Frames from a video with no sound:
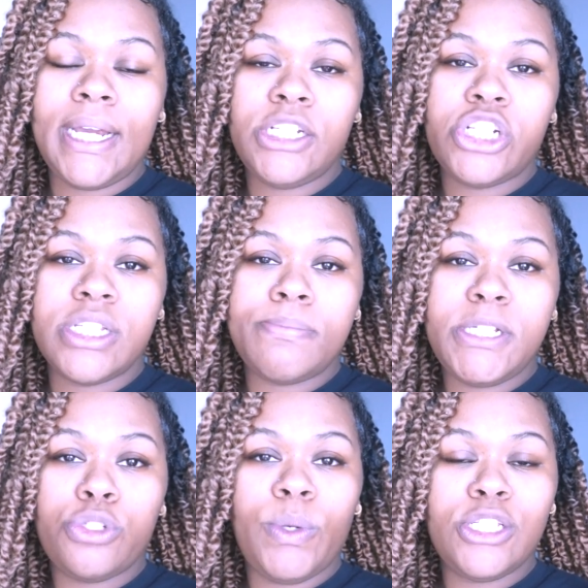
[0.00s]
inches
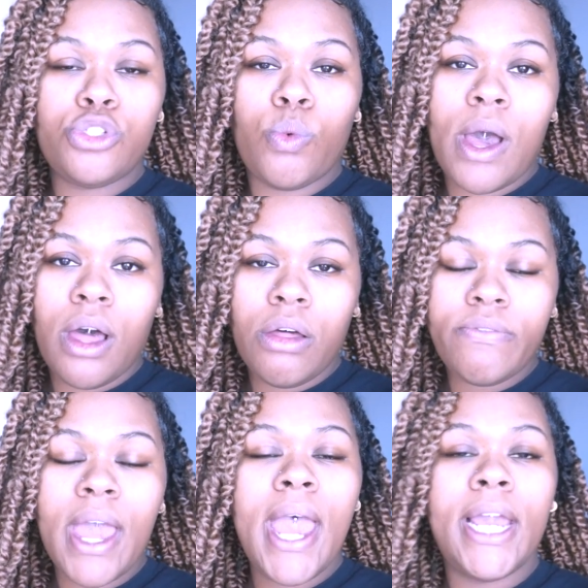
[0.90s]
between
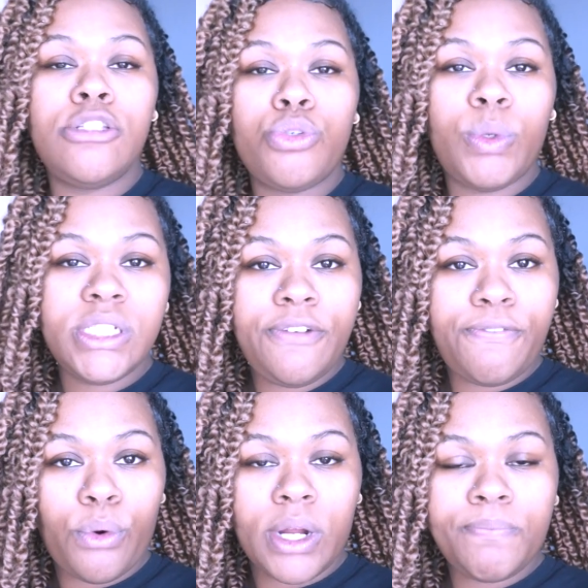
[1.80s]
12 and
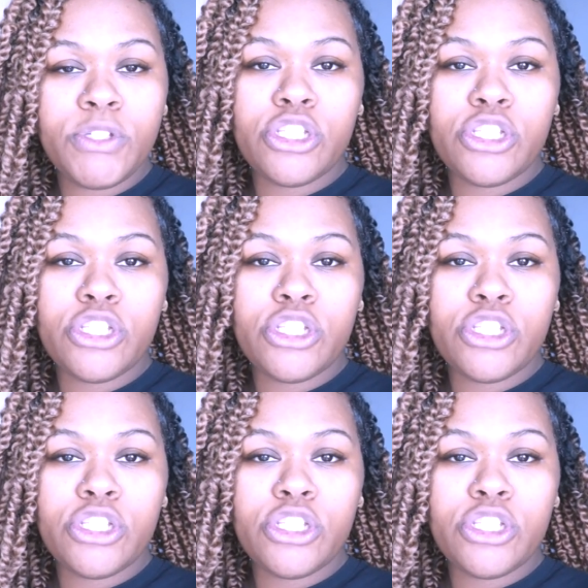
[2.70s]
24.